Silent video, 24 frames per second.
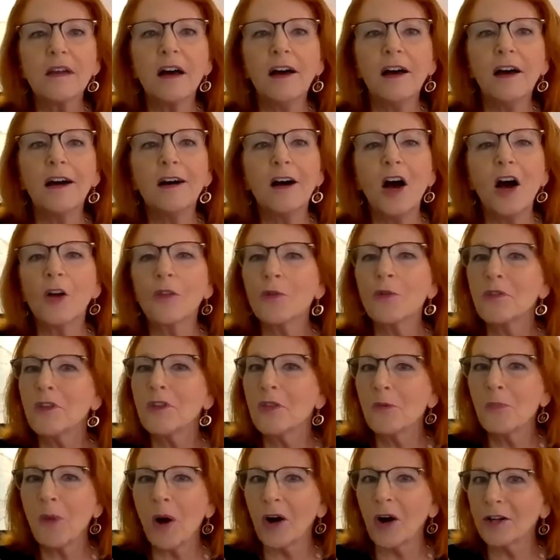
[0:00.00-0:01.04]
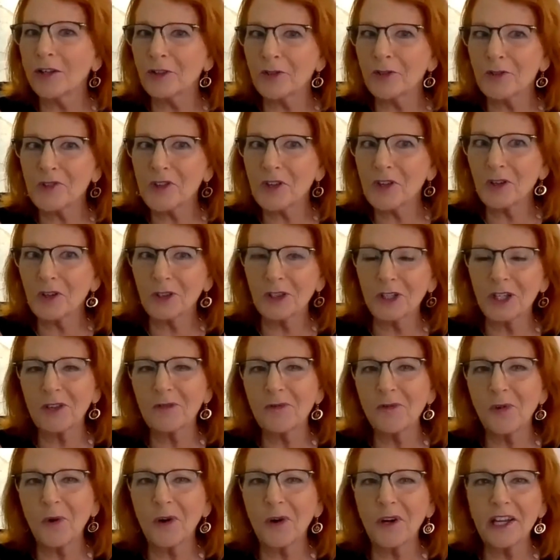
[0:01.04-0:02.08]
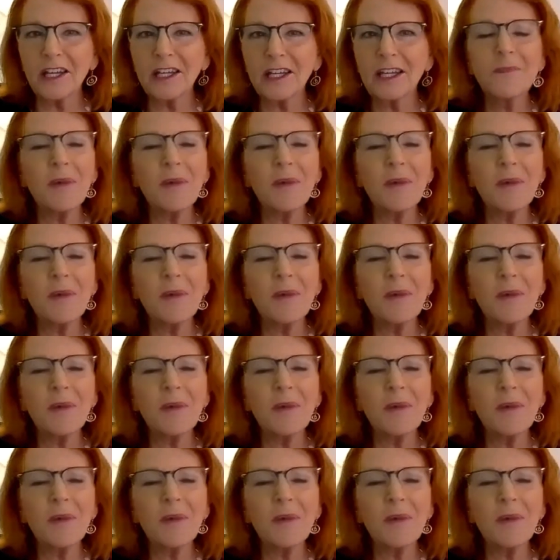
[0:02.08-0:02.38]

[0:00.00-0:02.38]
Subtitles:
other than the partners that you're looking for,